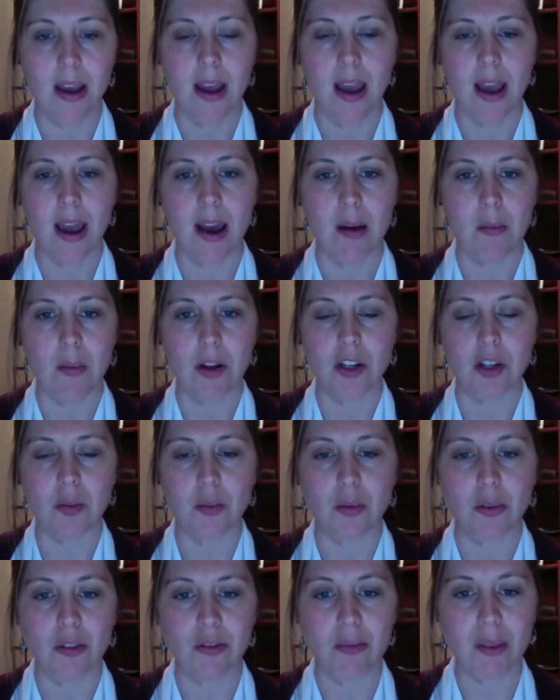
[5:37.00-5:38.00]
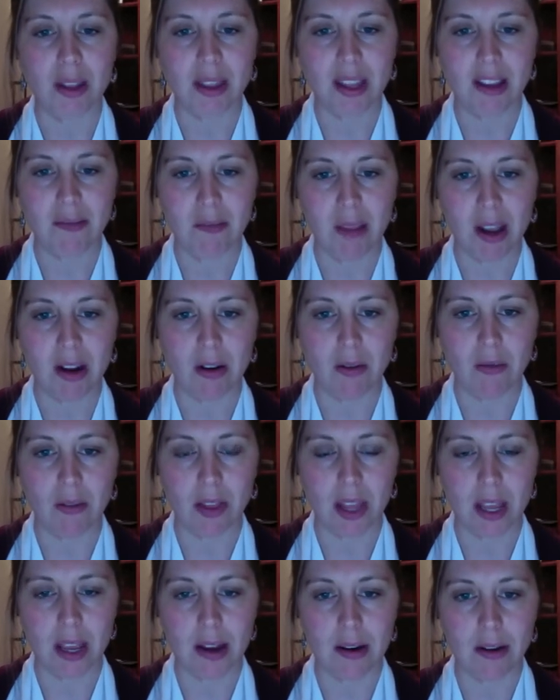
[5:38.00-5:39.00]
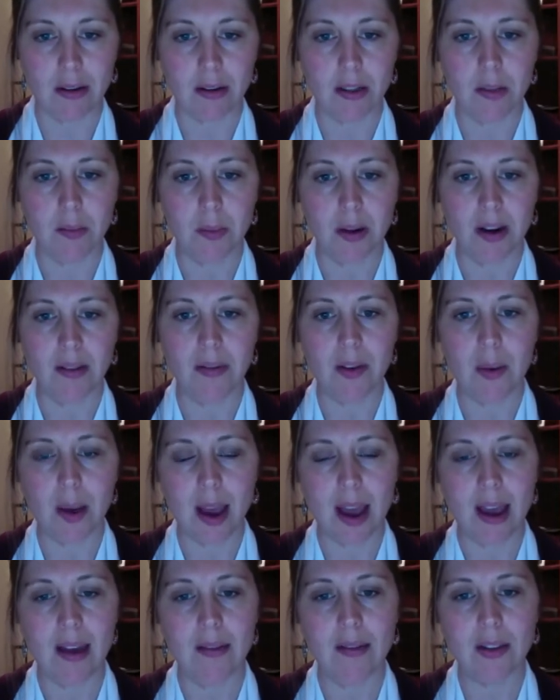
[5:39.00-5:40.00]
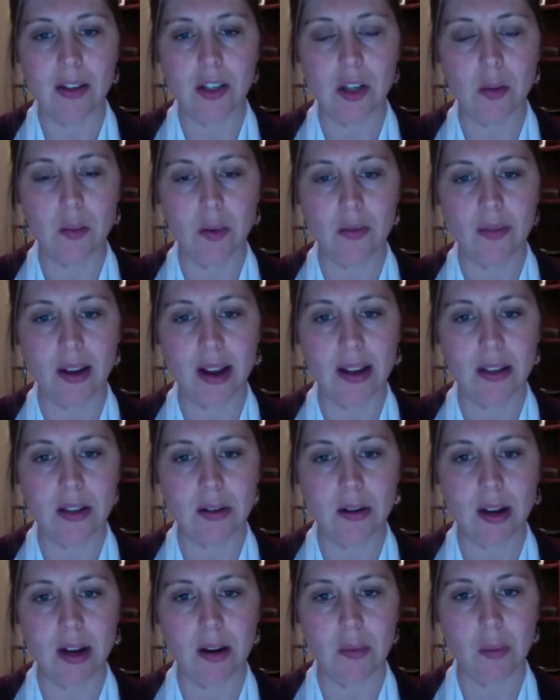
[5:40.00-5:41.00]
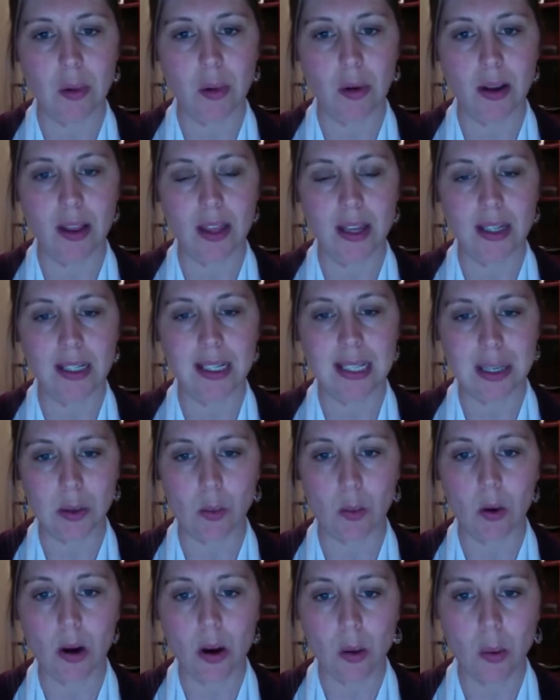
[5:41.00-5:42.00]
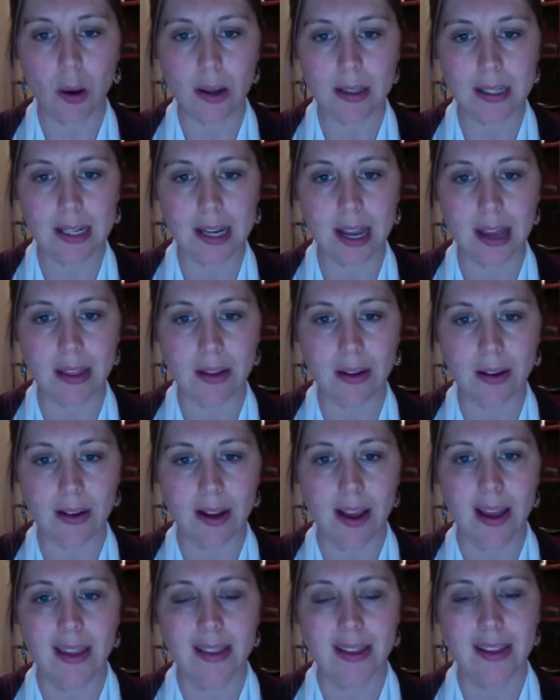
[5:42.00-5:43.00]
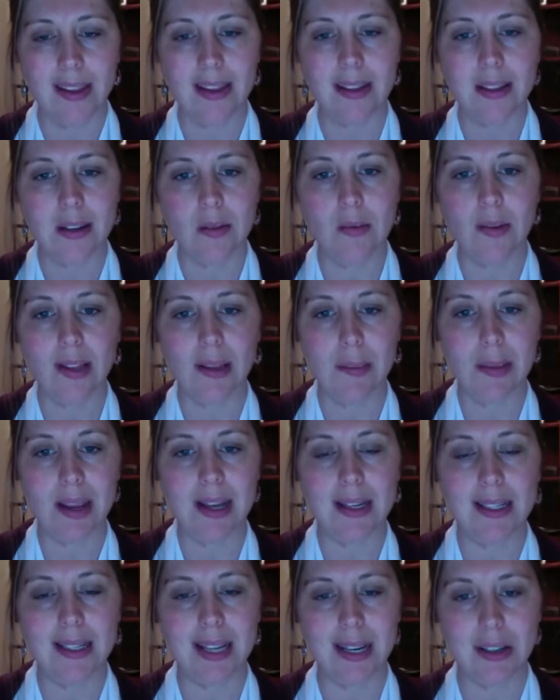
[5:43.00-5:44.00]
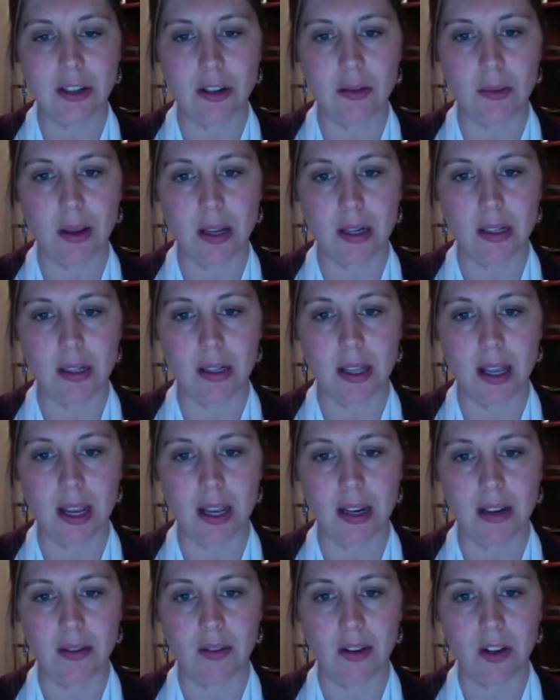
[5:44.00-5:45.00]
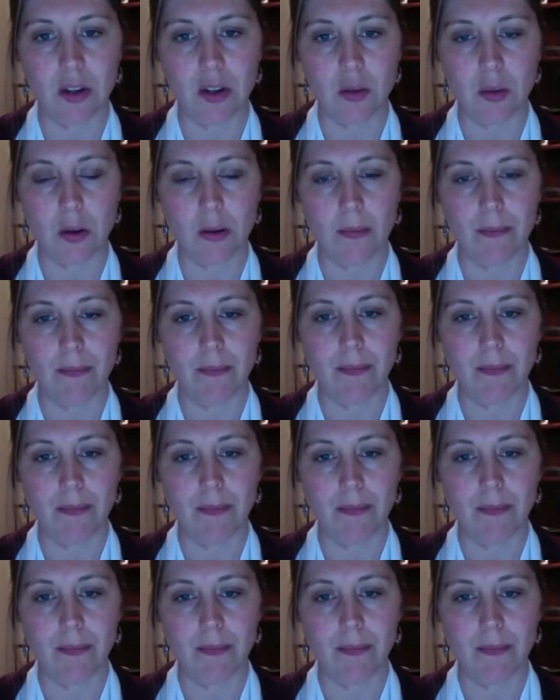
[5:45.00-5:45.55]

how much improvement they've made over the years. But if you have a supervisor and employee that doesn't work well together, then this can really be a detriment to the individual.